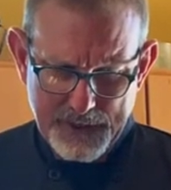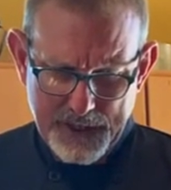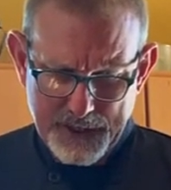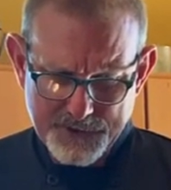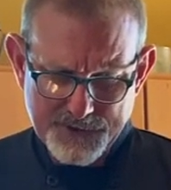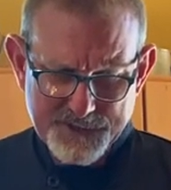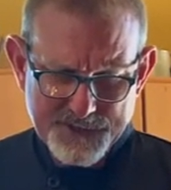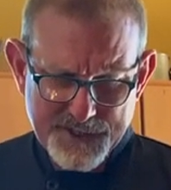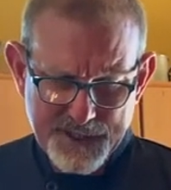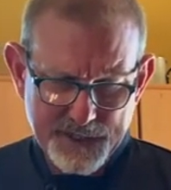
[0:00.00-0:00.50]
I
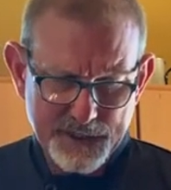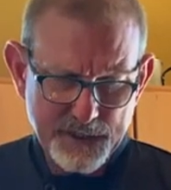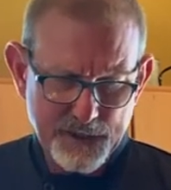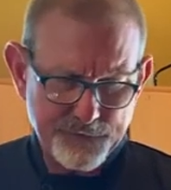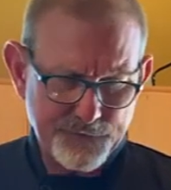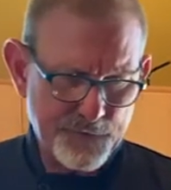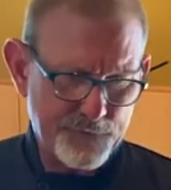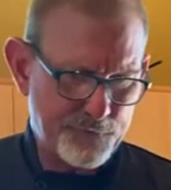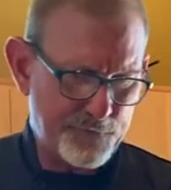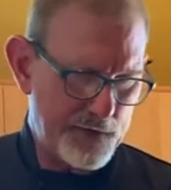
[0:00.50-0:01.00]
just take it
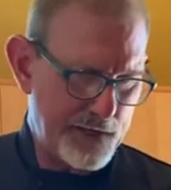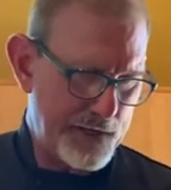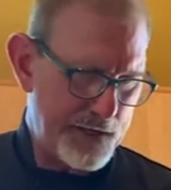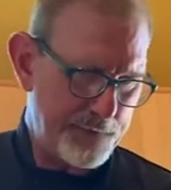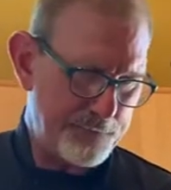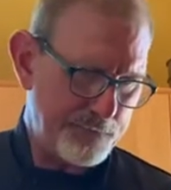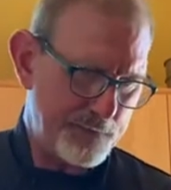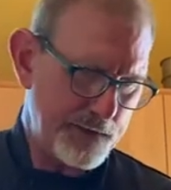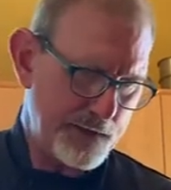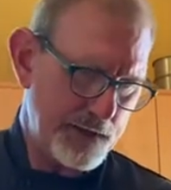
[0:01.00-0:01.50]
off the
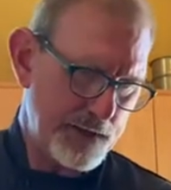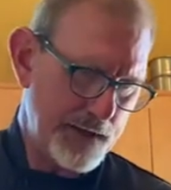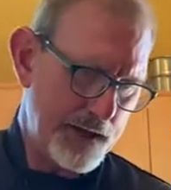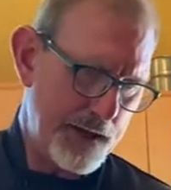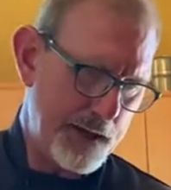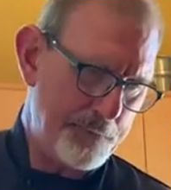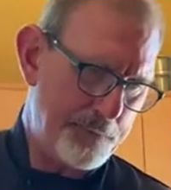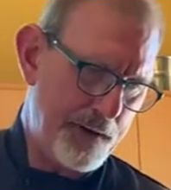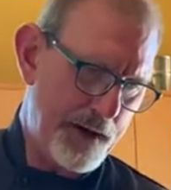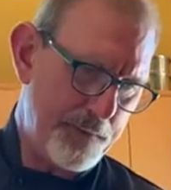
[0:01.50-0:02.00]
flame
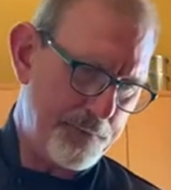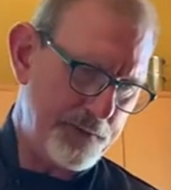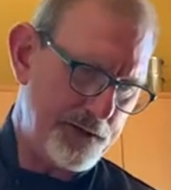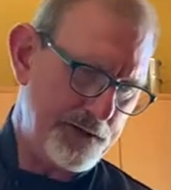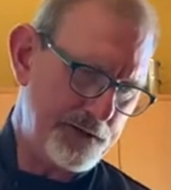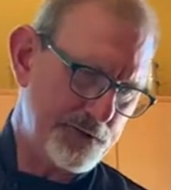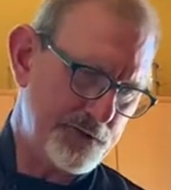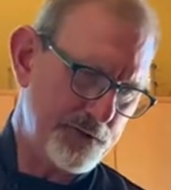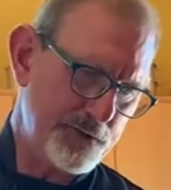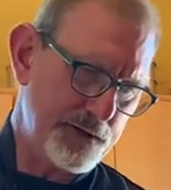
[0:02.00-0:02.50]
and pop it
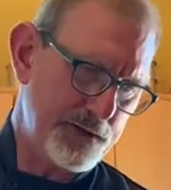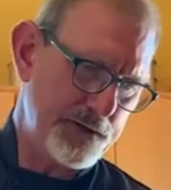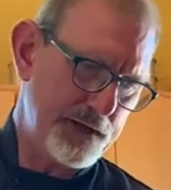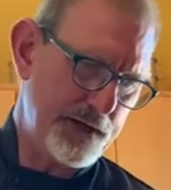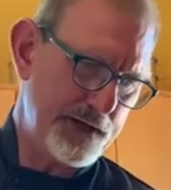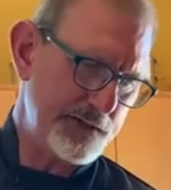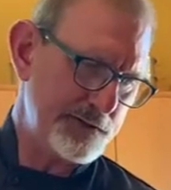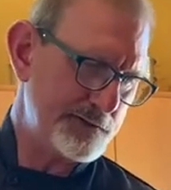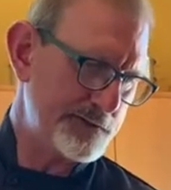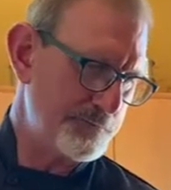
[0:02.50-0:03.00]
into a
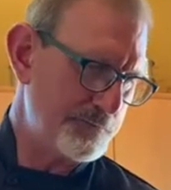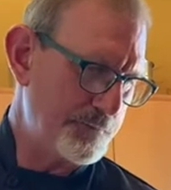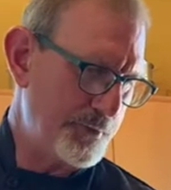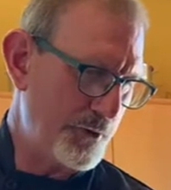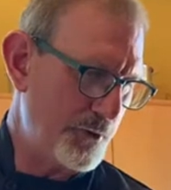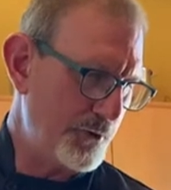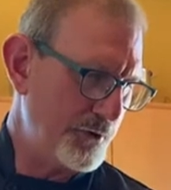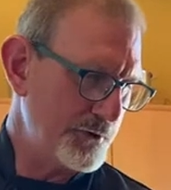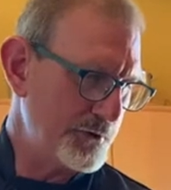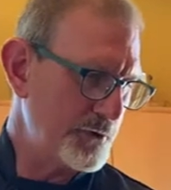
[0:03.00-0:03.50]
nice
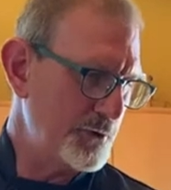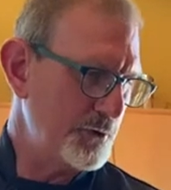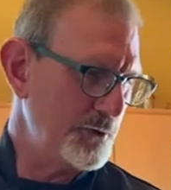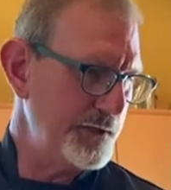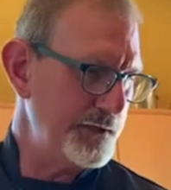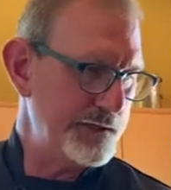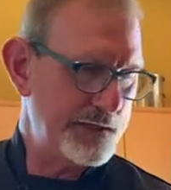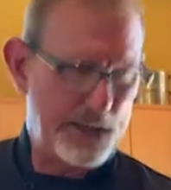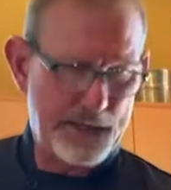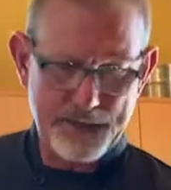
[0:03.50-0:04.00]
bowl, cool
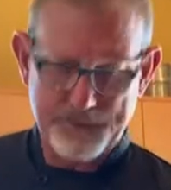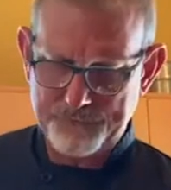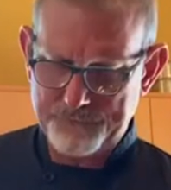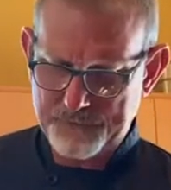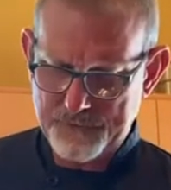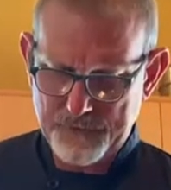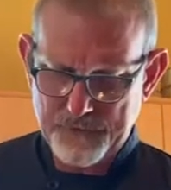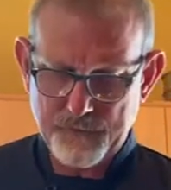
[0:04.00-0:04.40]
it down